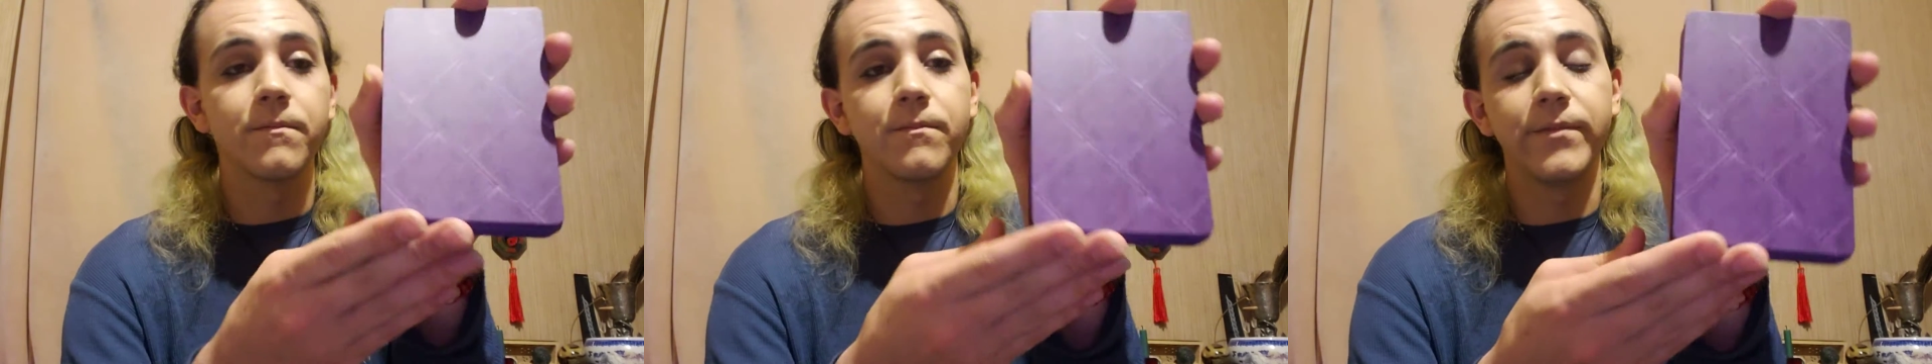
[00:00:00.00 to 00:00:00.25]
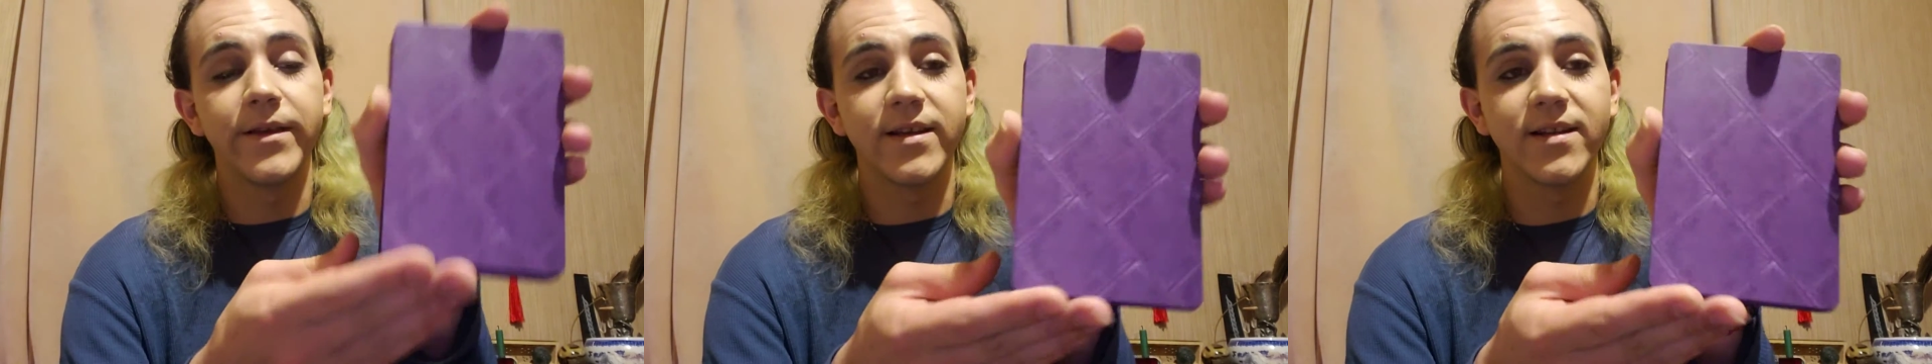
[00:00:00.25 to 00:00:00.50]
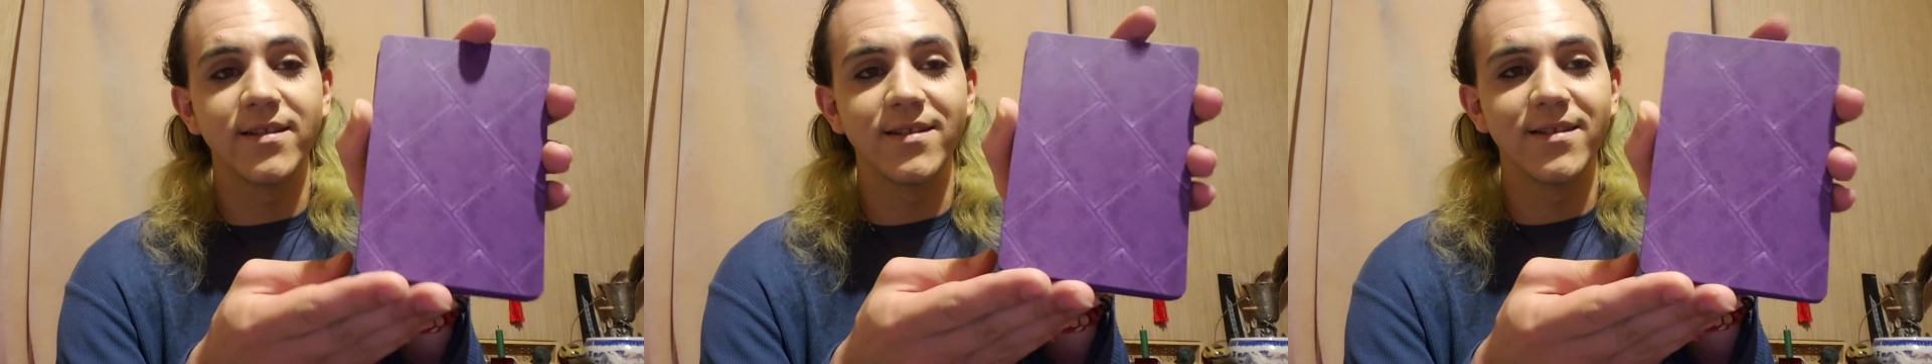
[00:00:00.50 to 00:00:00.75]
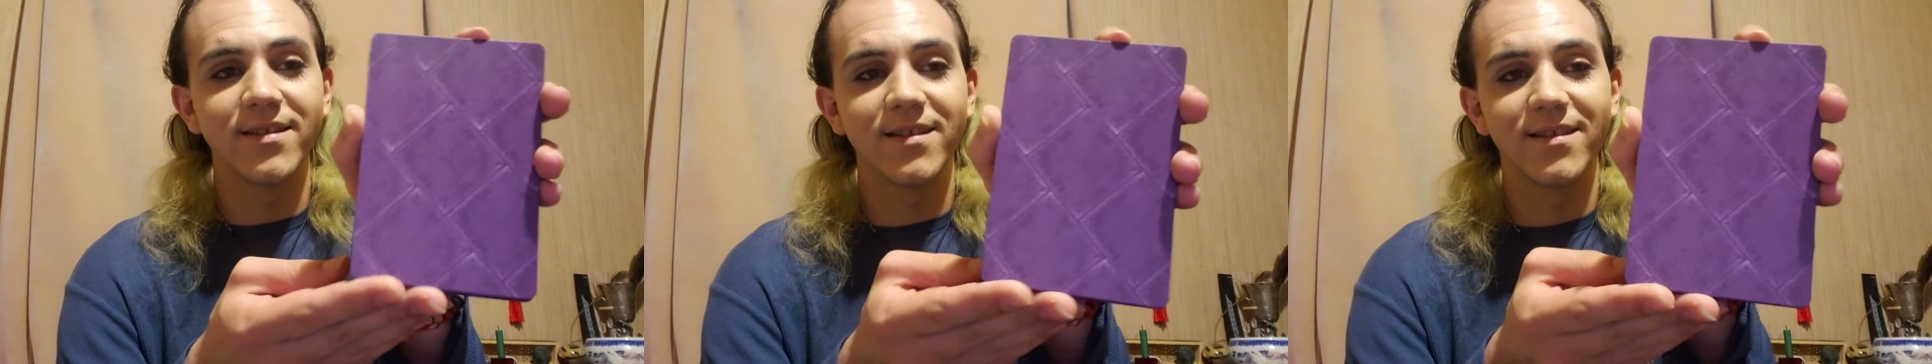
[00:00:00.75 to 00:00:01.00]

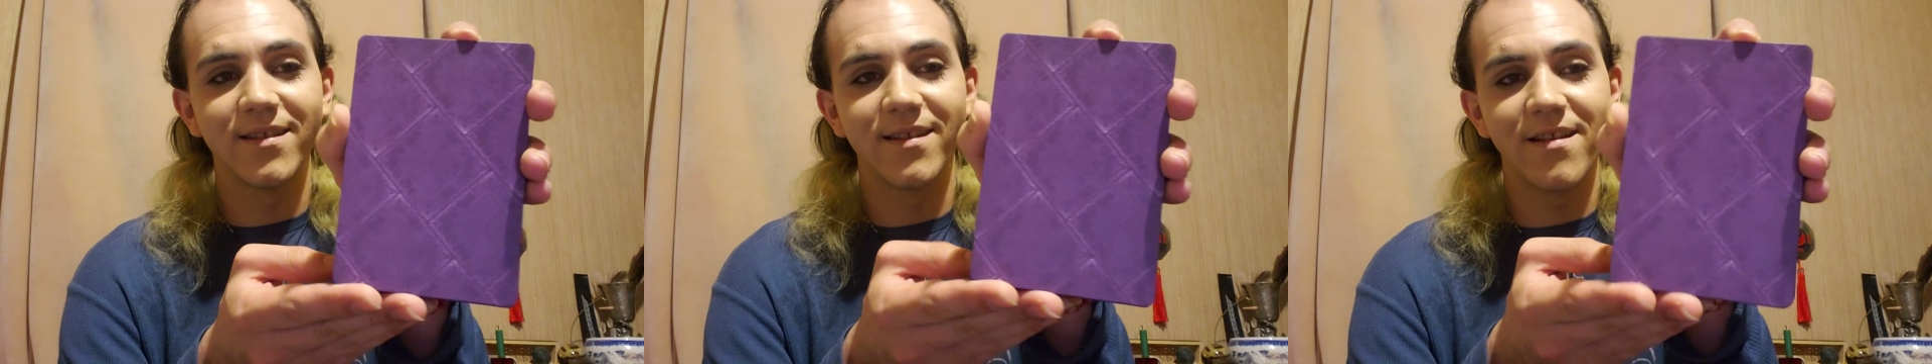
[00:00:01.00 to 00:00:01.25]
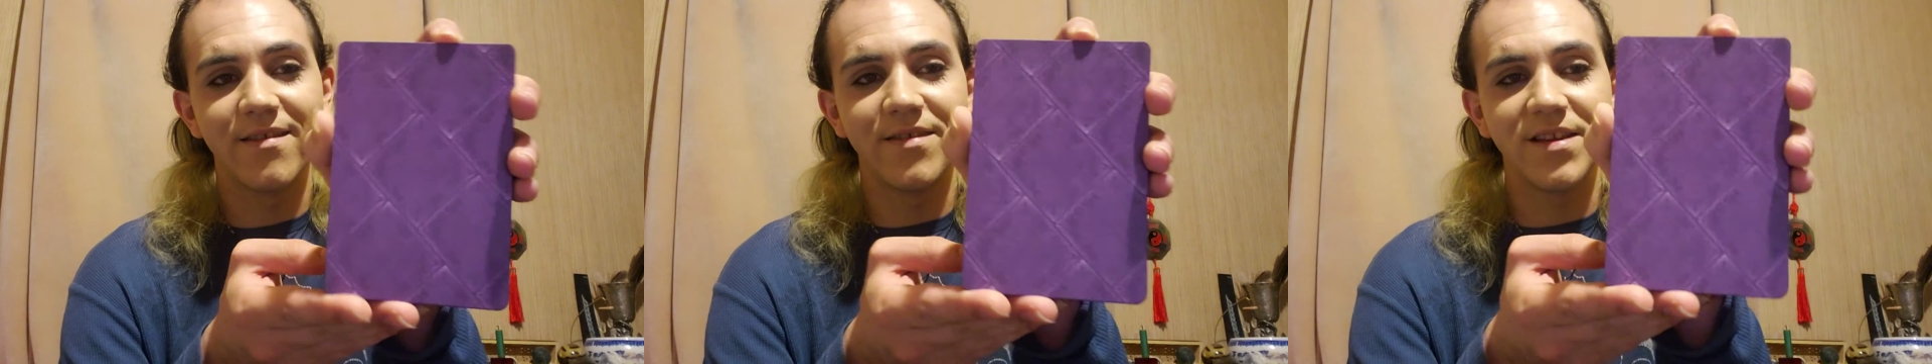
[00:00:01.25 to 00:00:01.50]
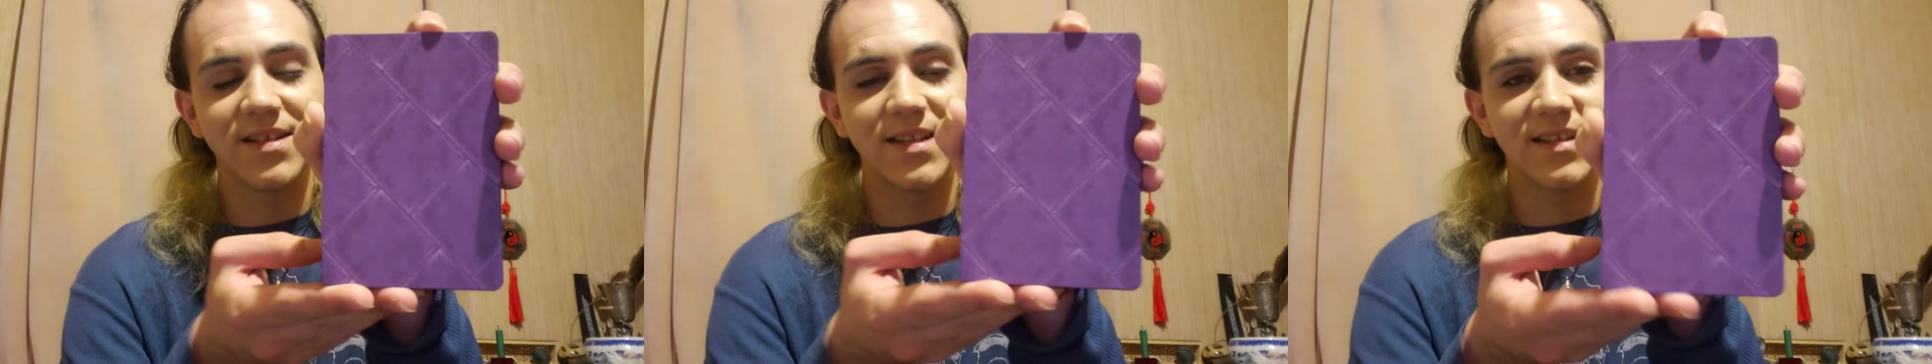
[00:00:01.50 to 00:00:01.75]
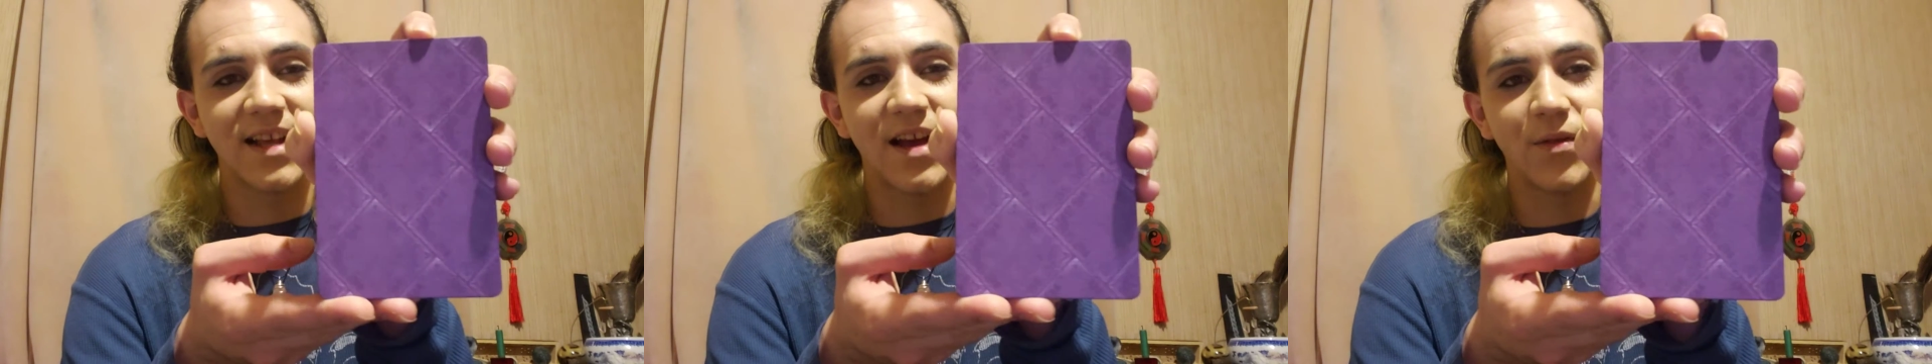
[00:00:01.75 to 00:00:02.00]
because this
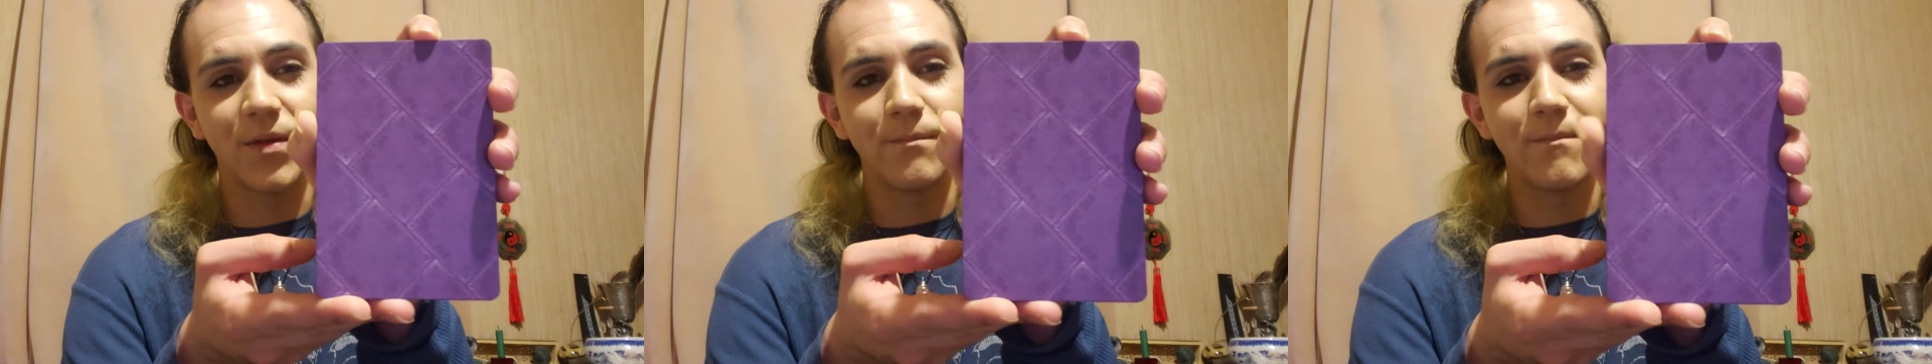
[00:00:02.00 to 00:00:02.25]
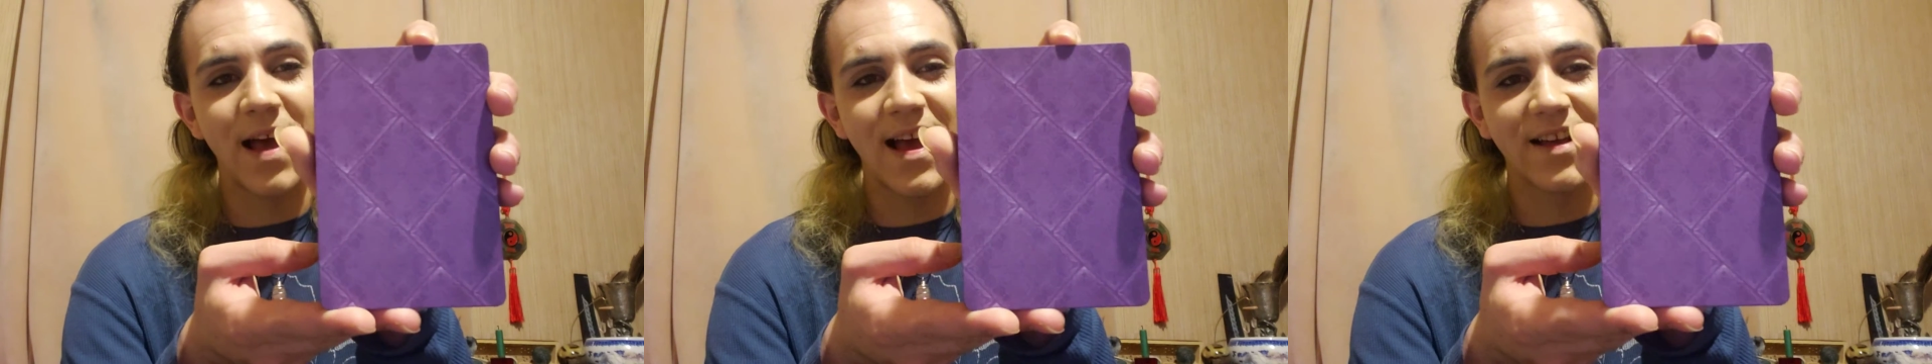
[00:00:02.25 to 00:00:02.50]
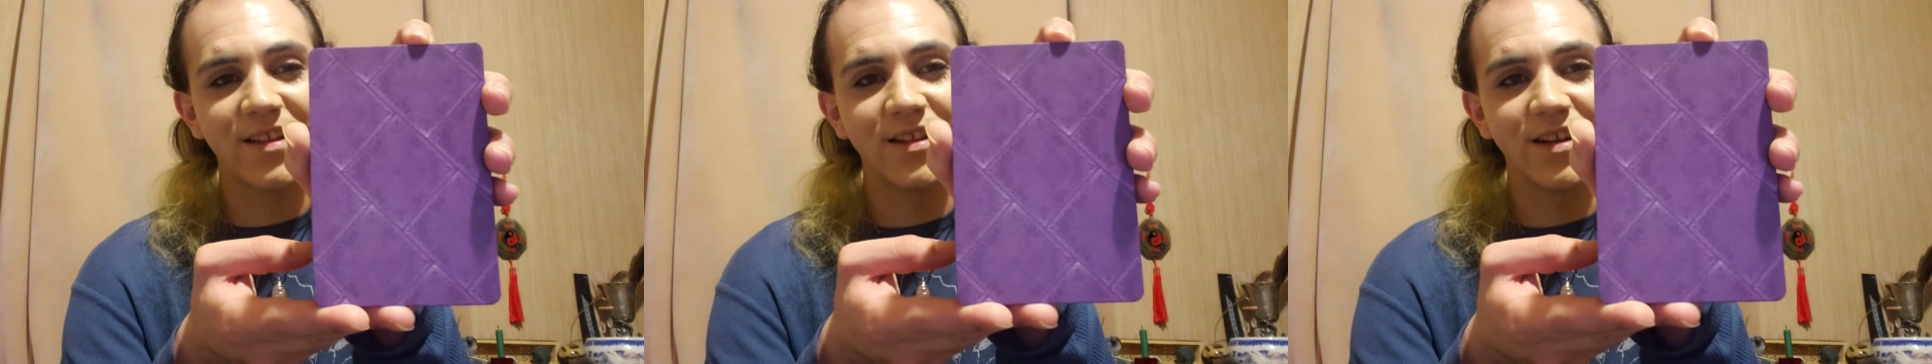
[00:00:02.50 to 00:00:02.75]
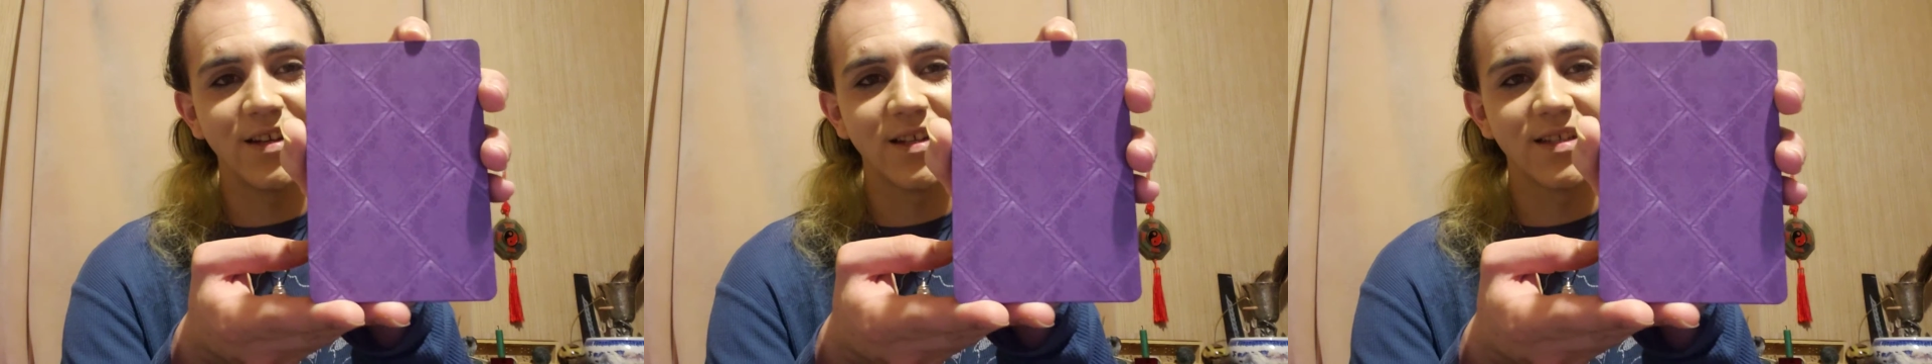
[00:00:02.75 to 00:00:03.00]
is how the back
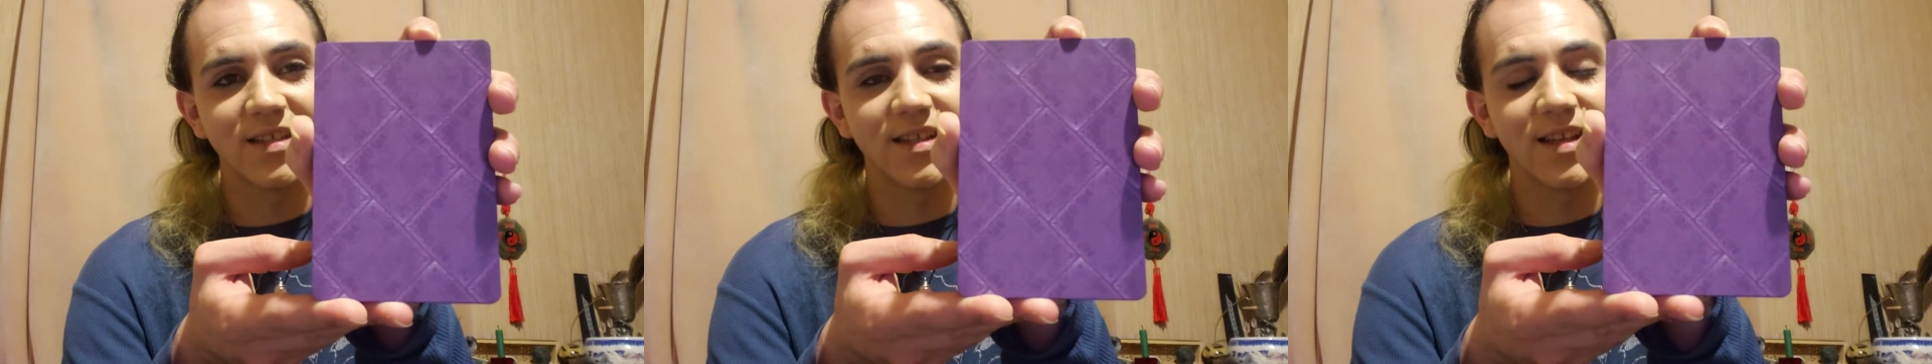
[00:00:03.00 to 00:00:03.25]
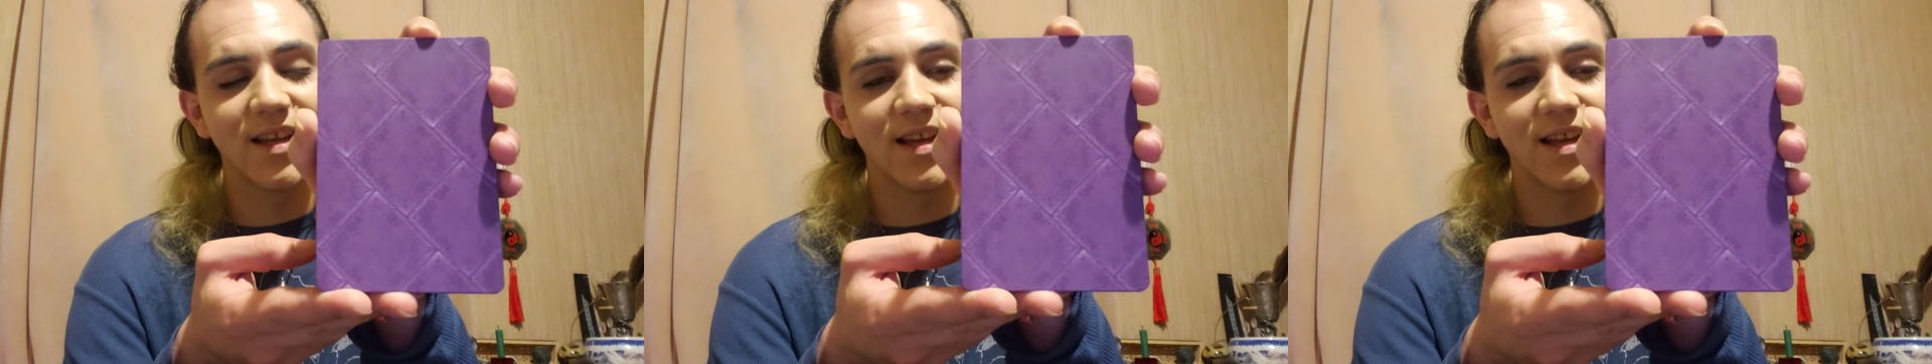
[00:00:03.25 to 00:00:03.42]
looks.